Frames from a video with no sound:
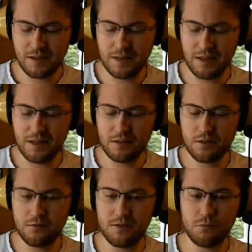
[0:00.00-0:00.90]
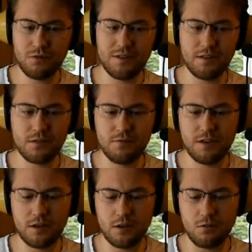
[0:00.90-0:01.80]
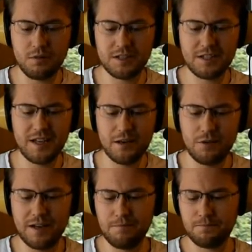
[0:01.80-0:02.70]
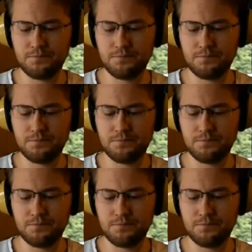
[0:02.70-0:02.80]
include them with this video. But anyway,